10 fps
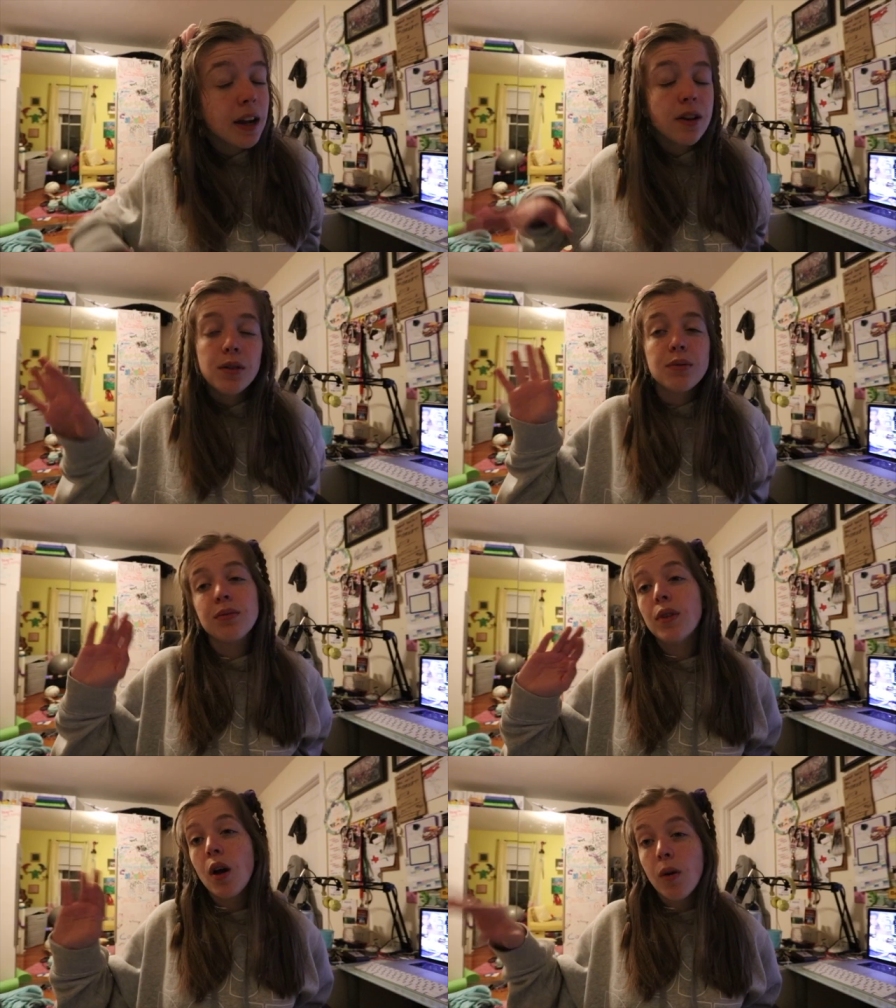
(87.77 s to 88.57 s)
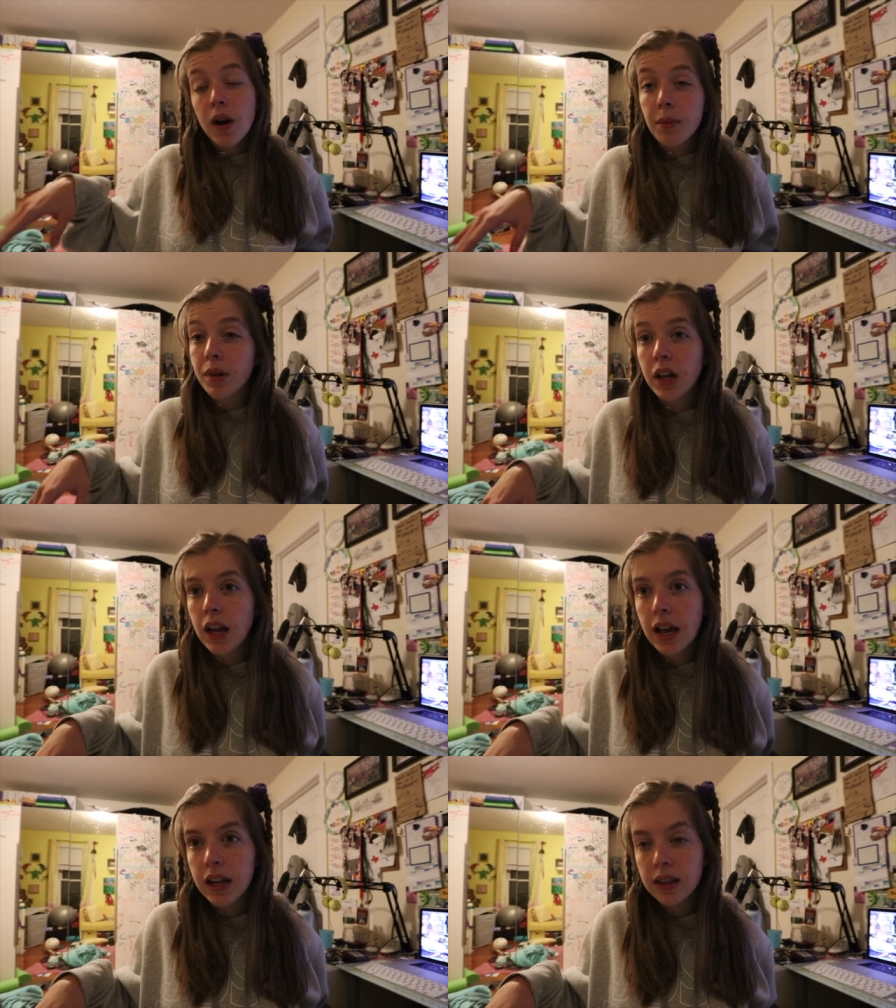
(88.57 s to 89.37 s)
don't know how I'm gonna
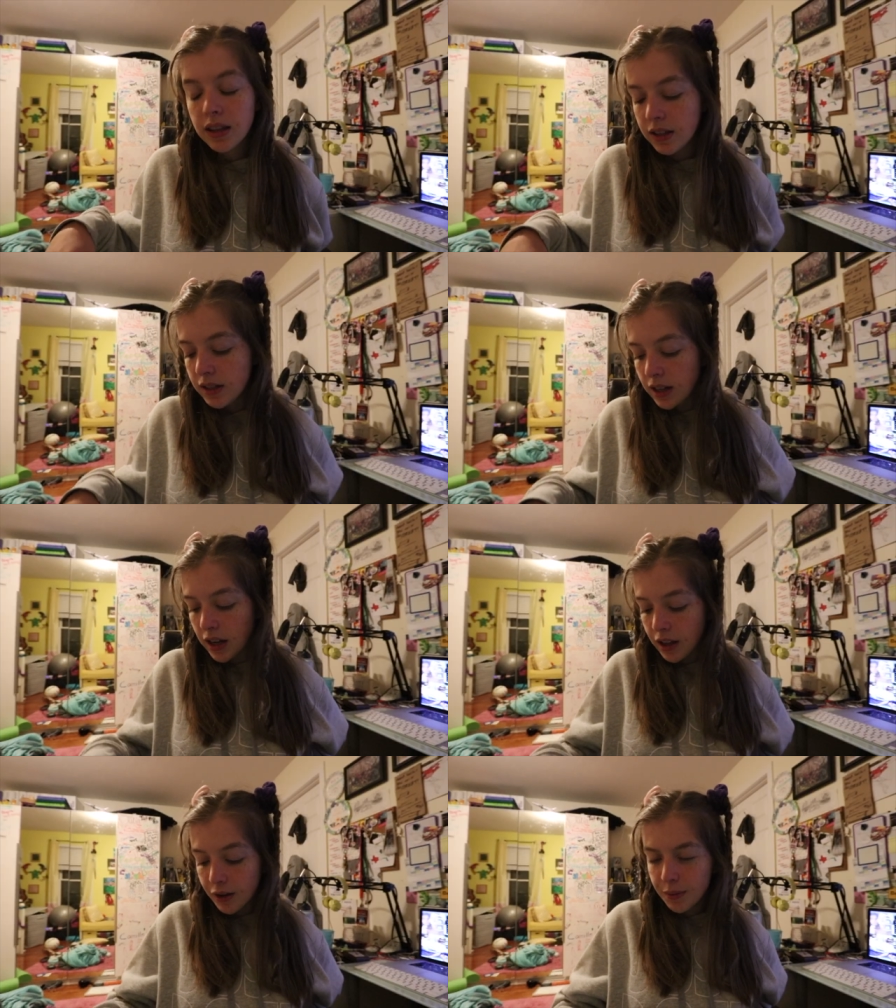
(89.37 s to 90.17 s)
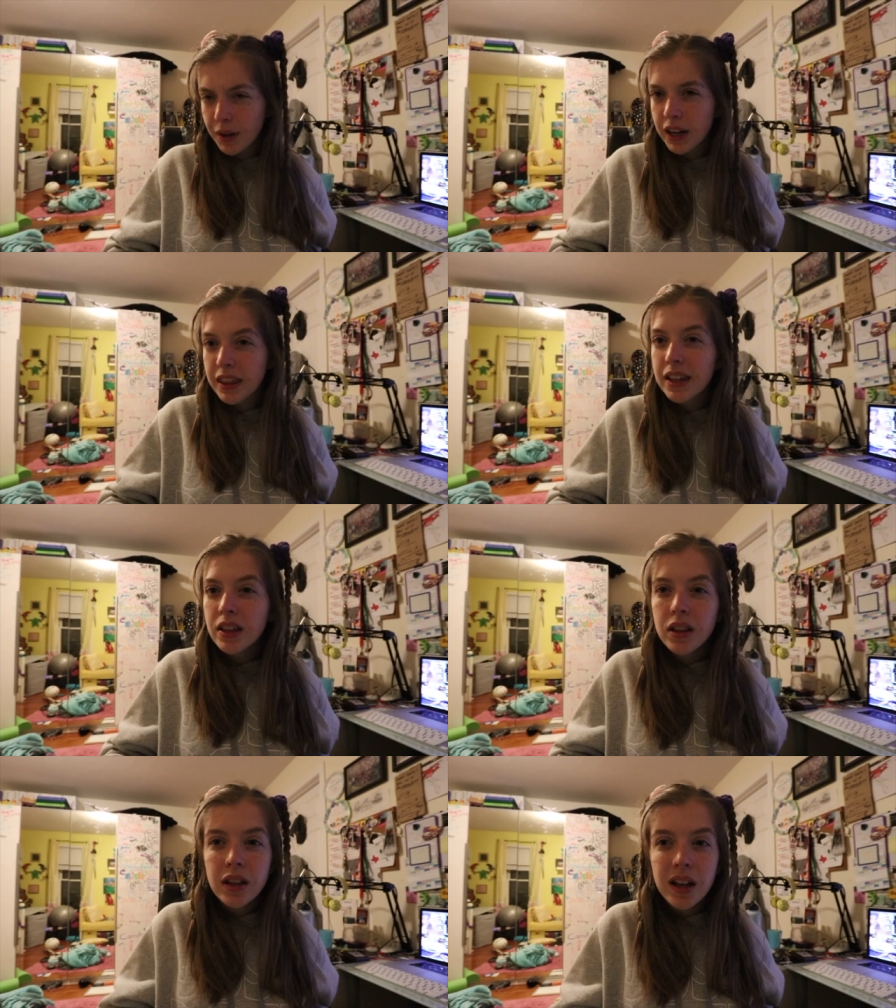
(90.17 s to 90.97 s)
edit these together, but I think
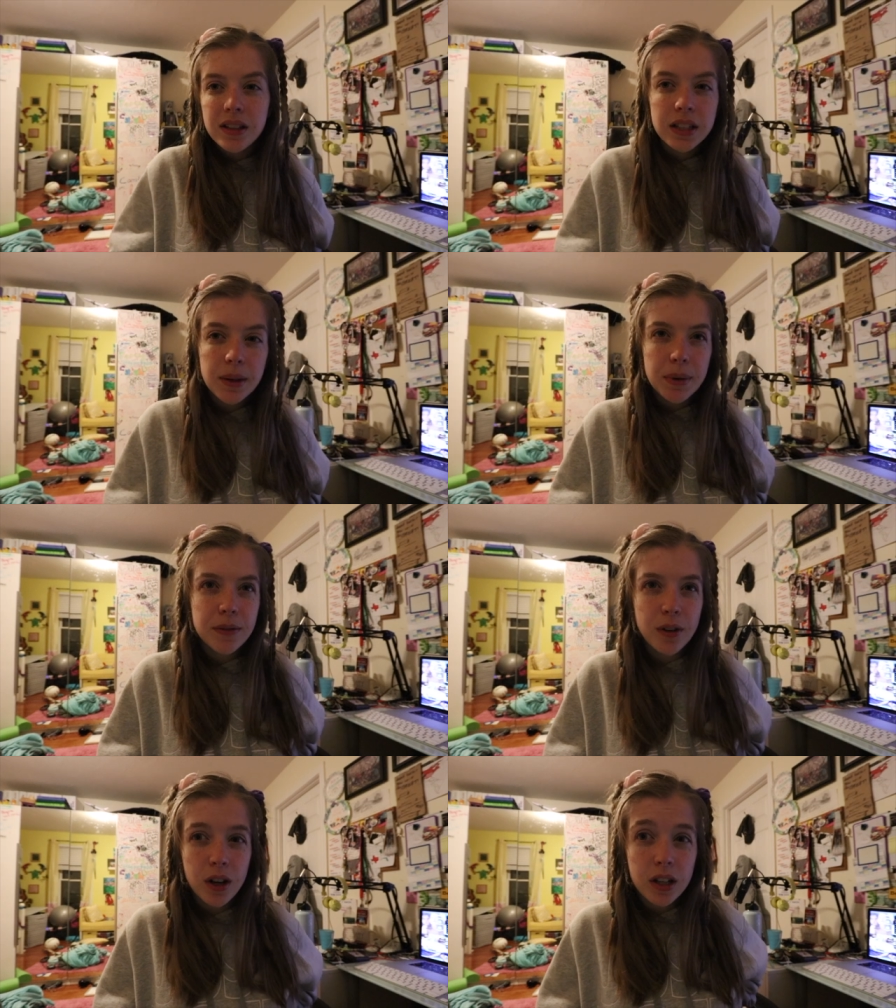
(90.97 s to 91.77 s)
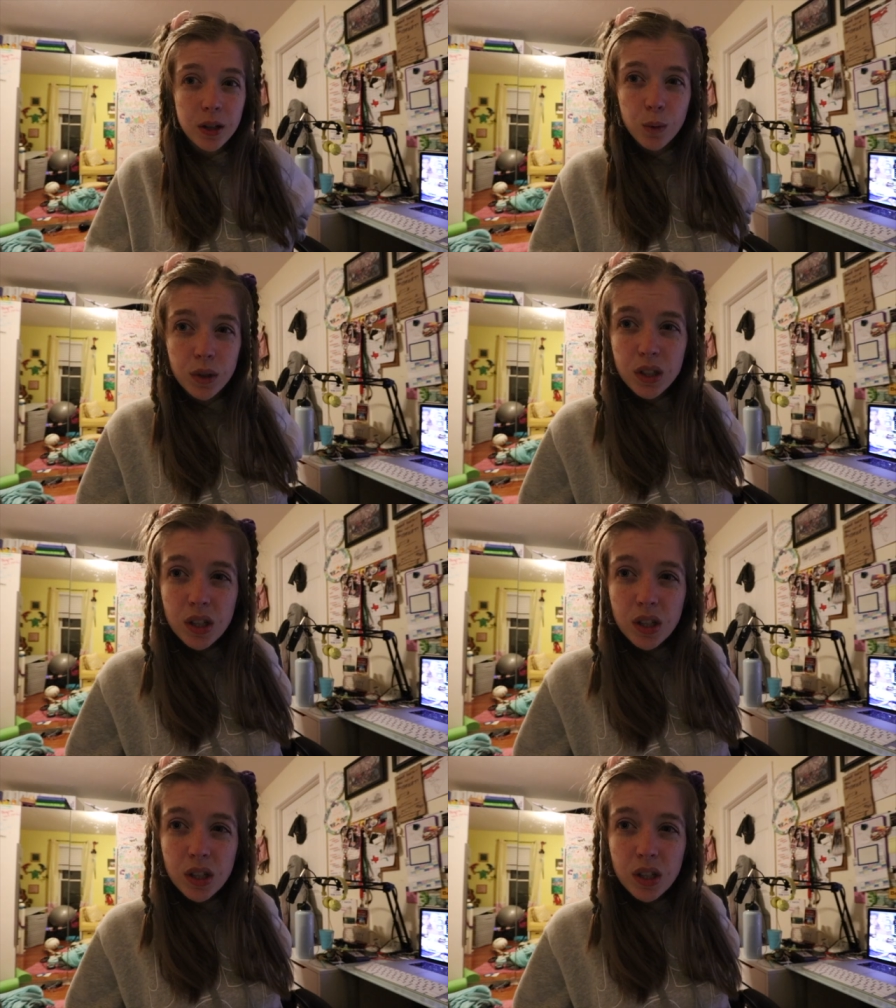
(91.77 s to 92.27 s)
the last time I vlogged it was